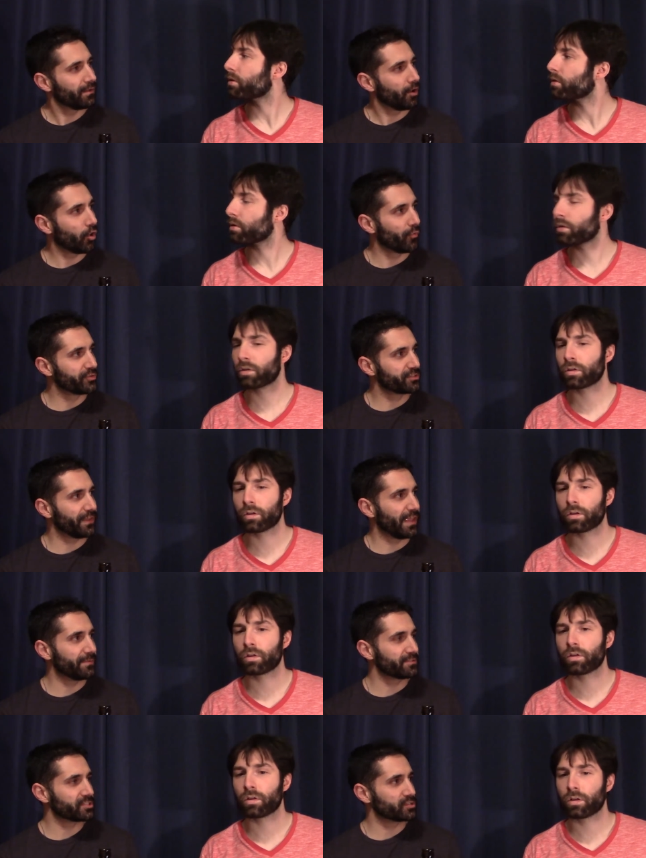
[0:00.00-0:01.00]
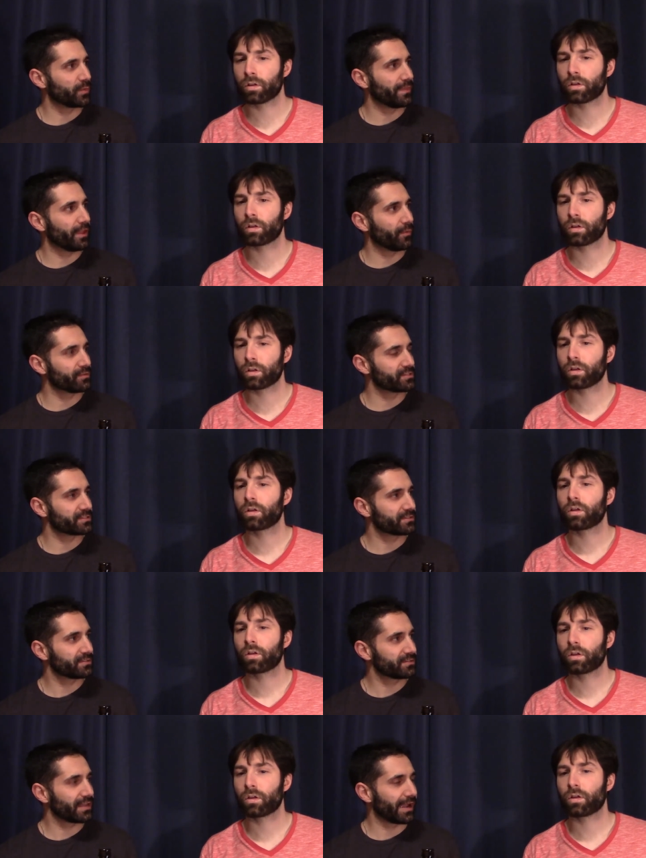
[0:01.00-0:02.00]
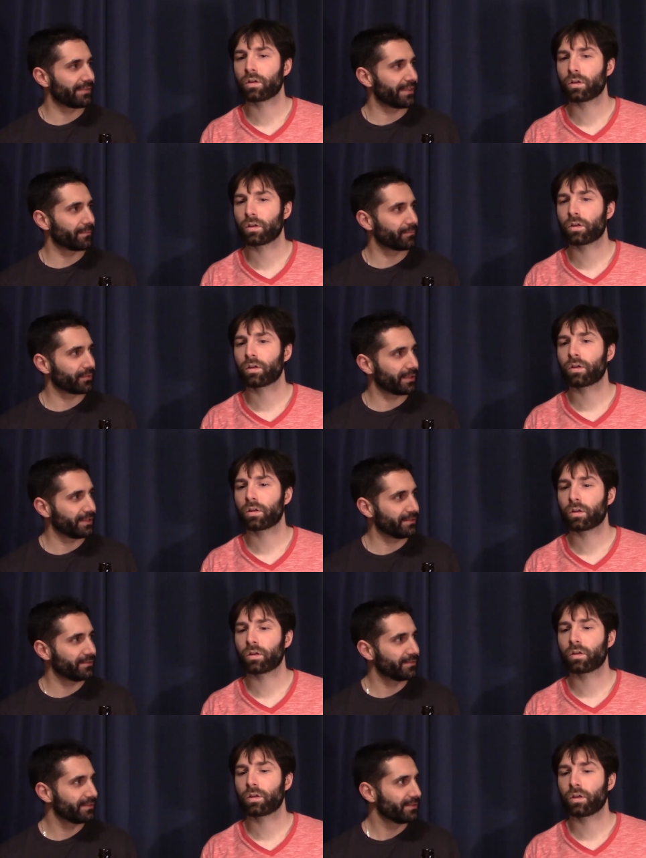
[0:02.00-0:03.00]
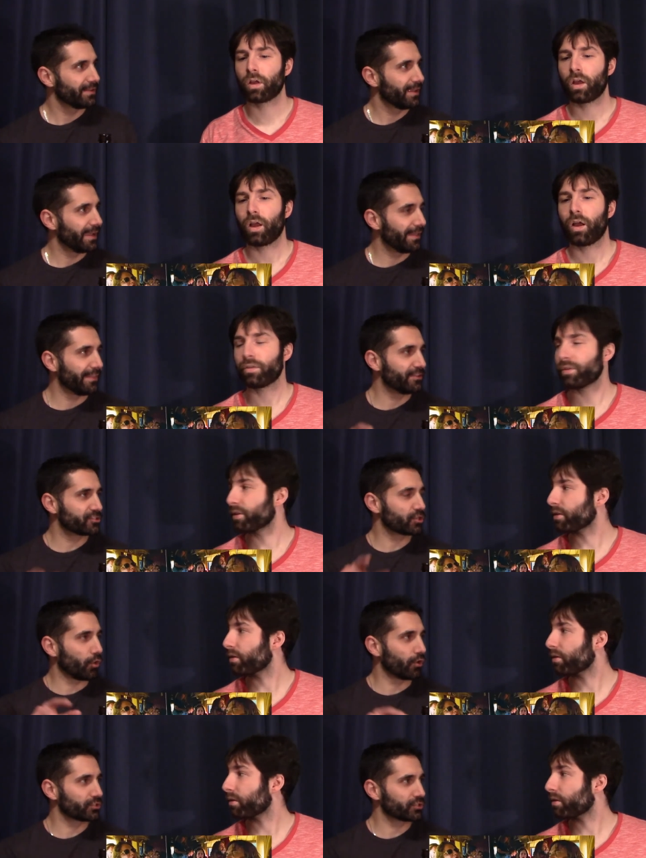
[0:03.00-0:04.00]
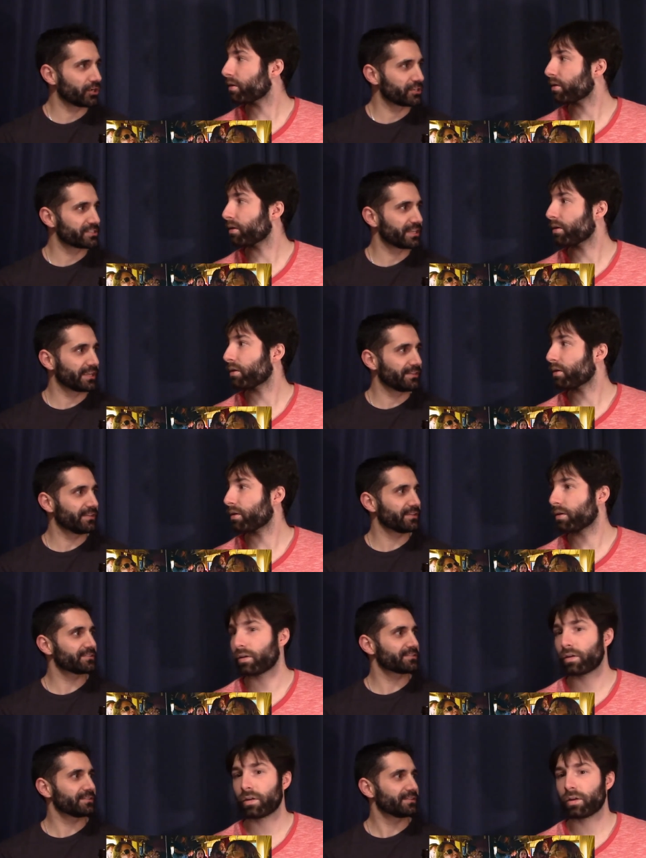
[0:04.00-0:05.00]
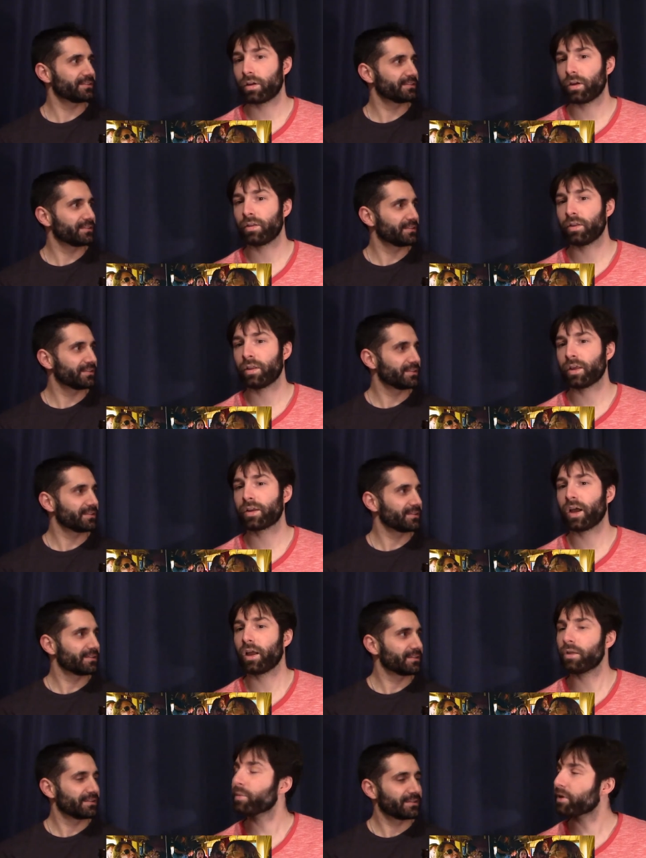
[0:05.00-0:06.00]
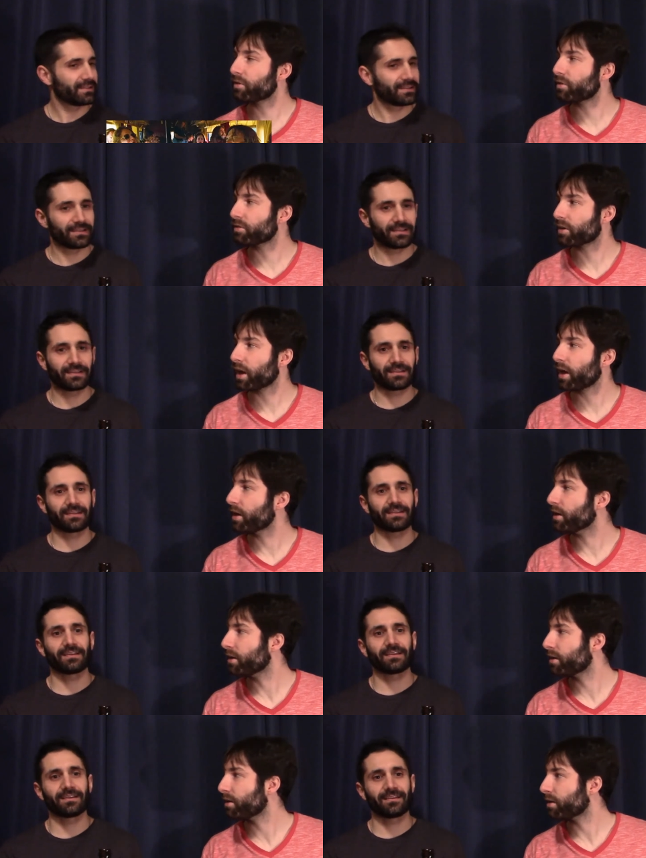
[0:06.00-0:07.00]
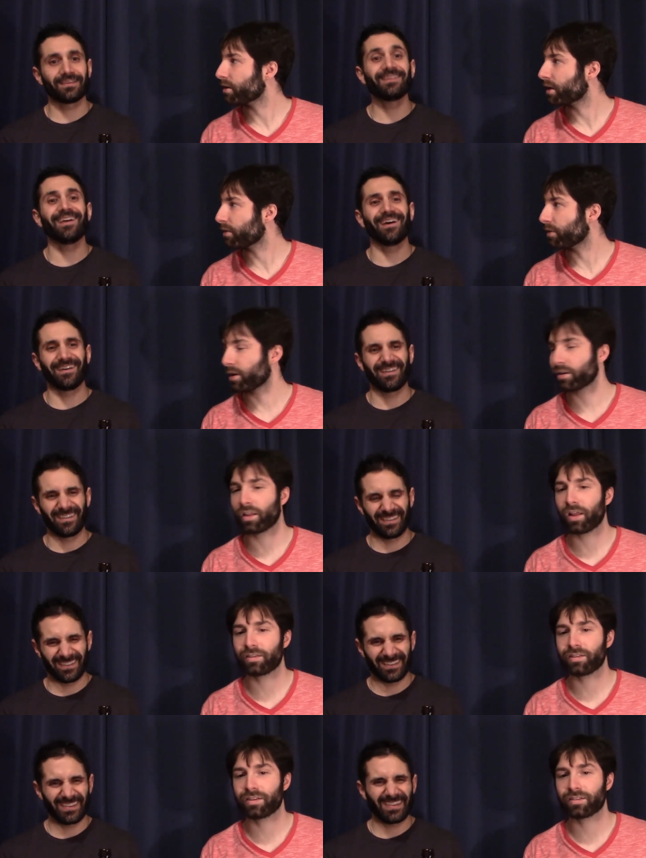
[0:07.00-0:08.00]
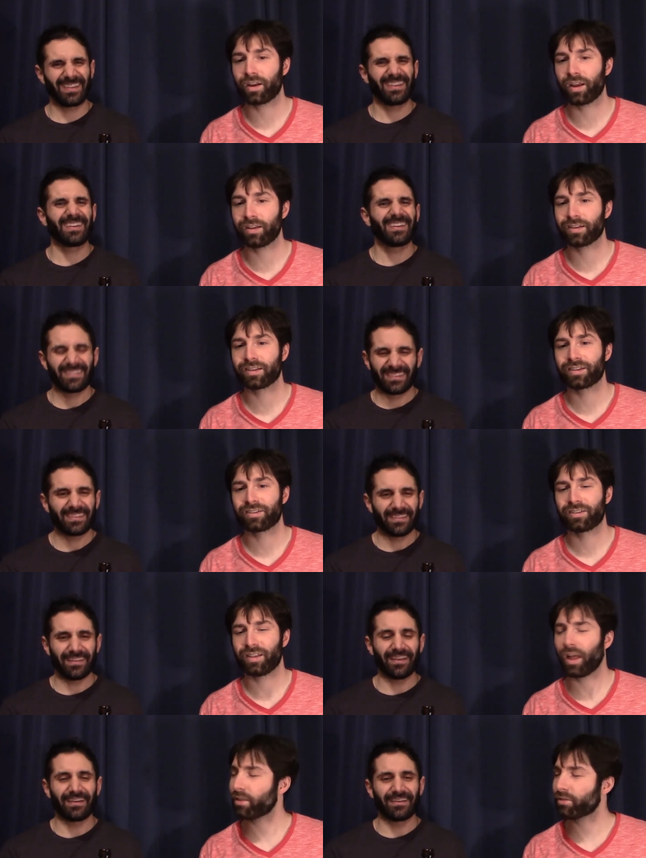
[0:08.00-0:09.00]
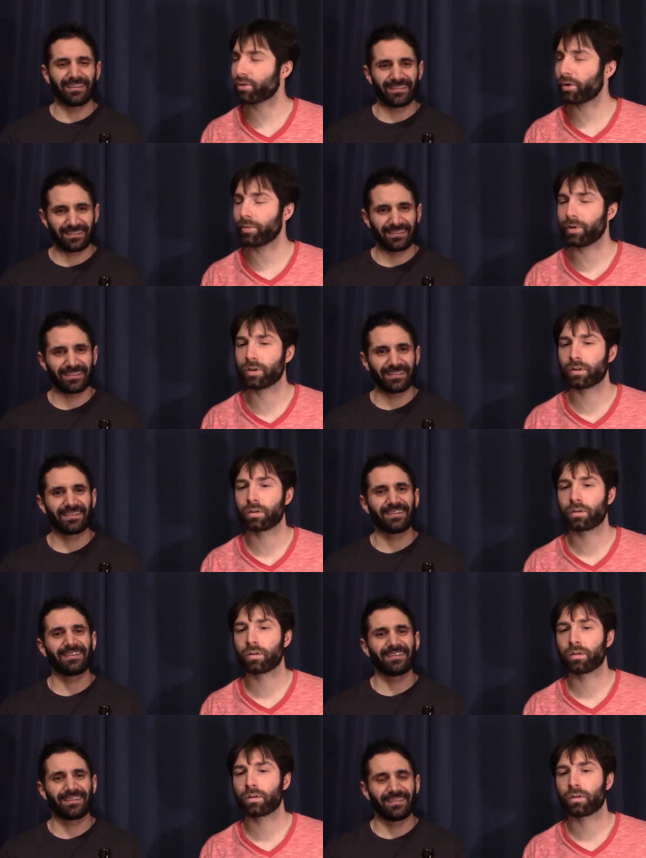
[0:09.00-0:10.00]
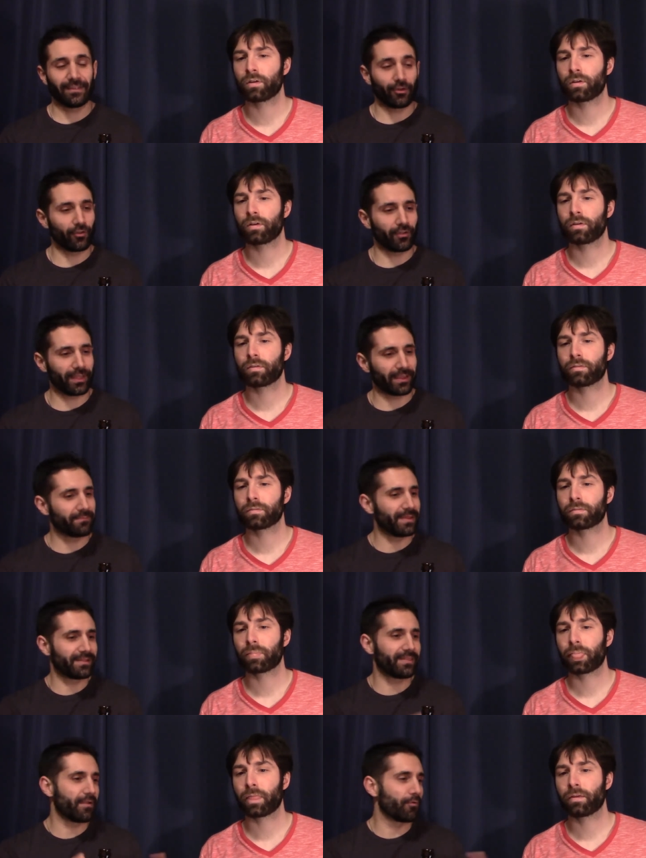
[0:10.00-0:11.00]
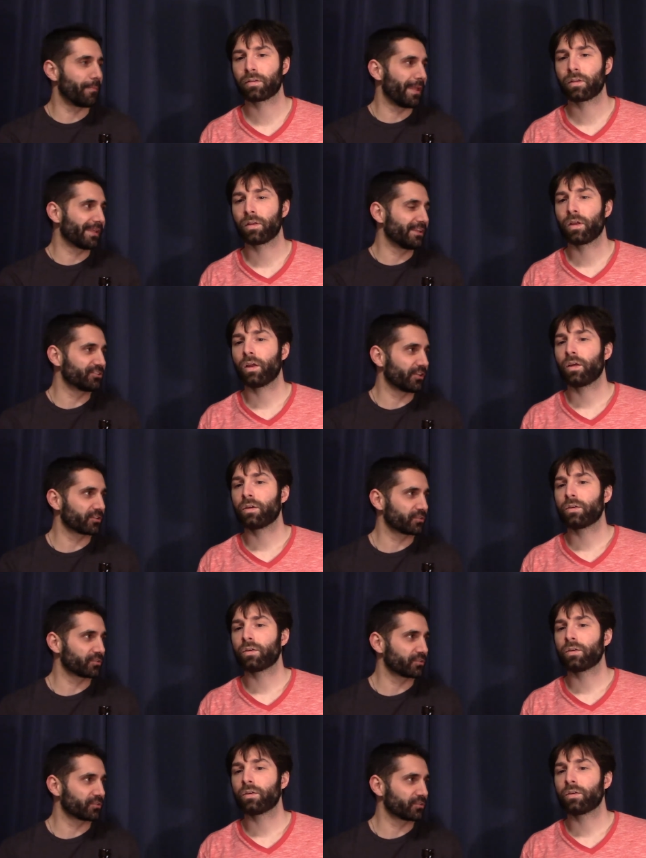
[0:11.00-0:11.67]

Speaker 1: Almost Famous is when they almost died in that plane, and they just all started singing this, and then that guy
Speaker 2: admits he's gay.
Speaker 1: You know what that is, right? Yeah, sorry. They all like admitted they were begging for like